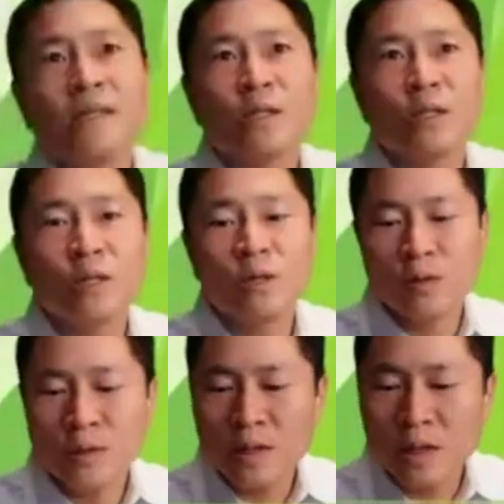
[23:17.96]
to
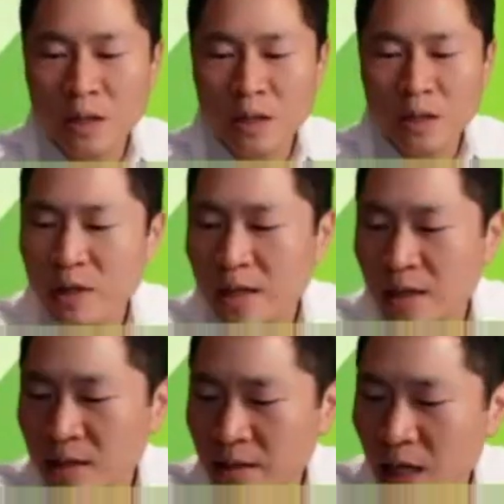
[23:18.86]
use a really
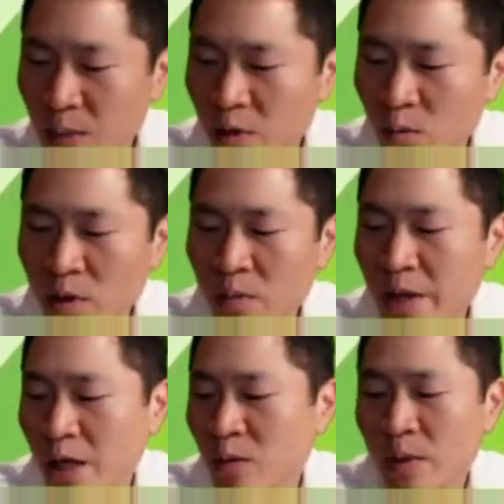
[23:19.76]
nice camera, one
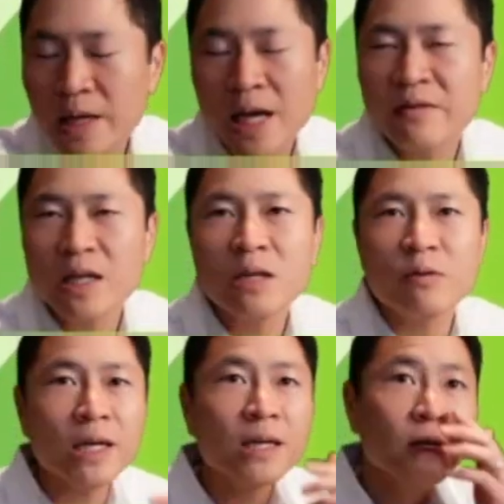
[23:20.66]
that you might have
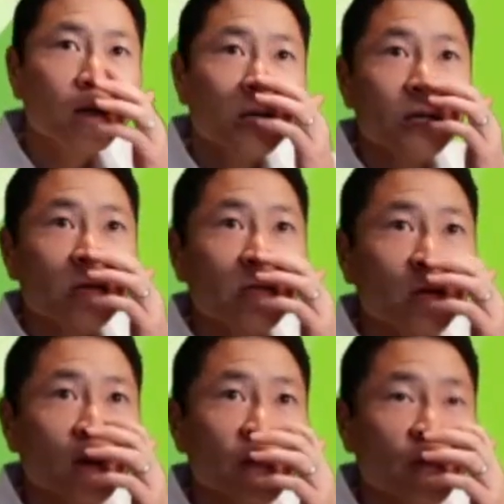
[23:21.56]
anyway.
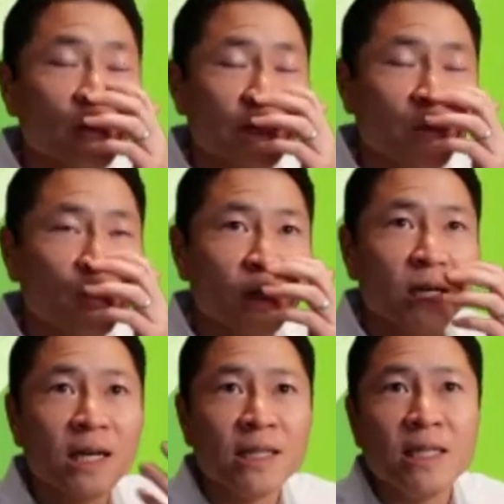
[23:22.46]
For example,
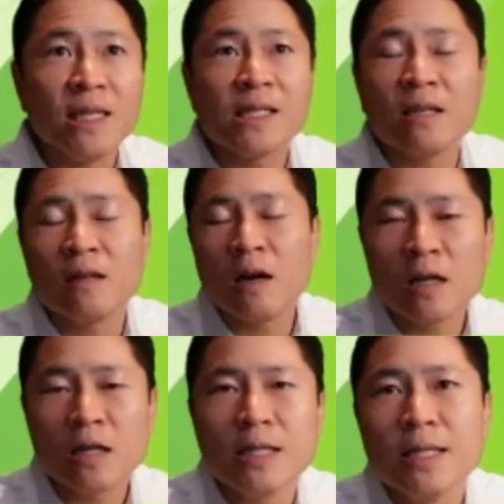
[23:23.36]
a
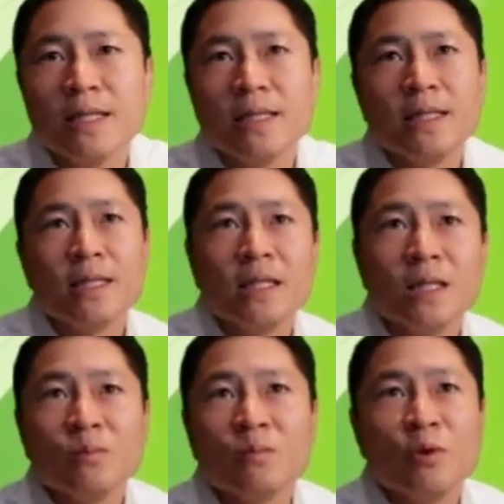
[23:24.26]
DSLR
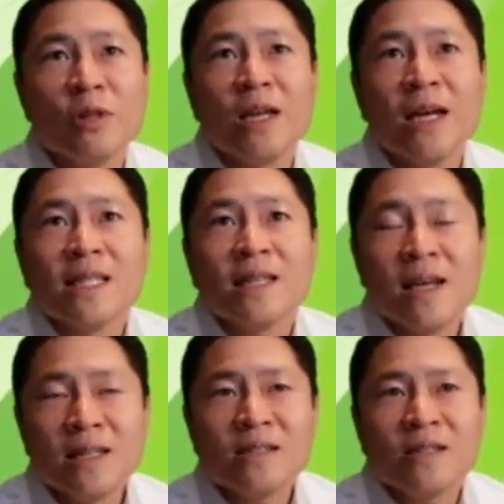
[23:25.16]
with a nice
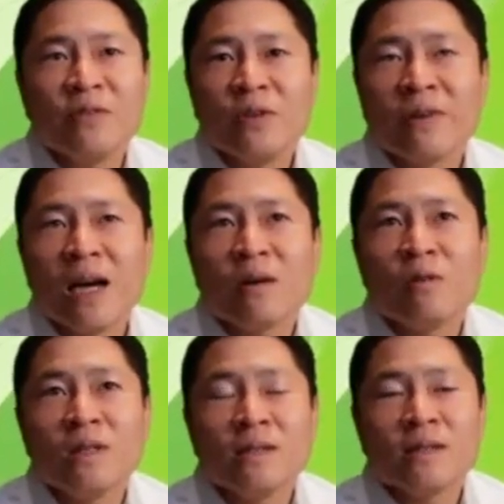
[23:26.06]
lens. If you've got
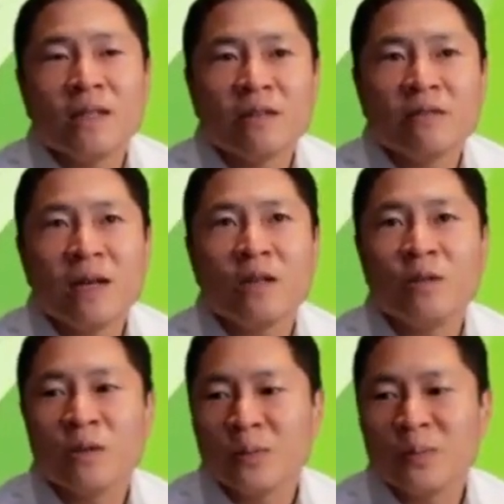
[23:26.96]
one sitting
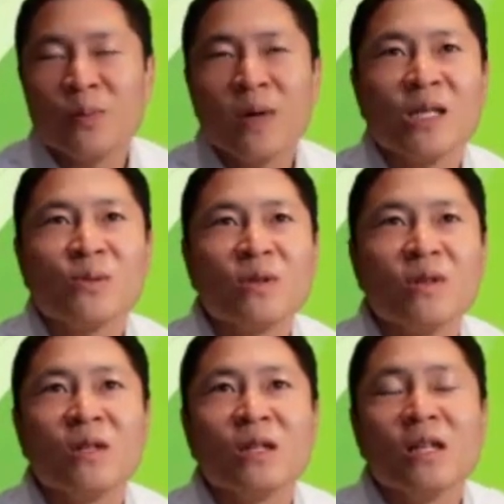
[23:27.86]
around, you might as
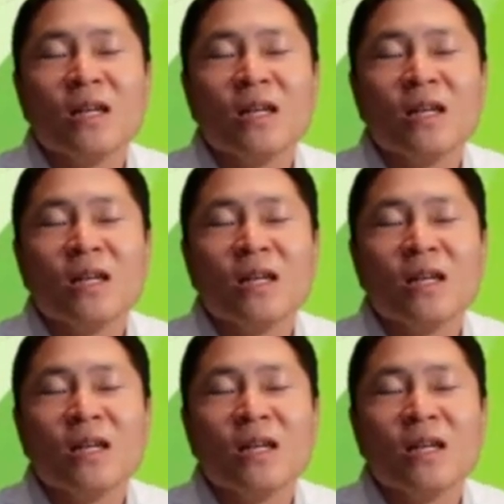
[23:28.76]
well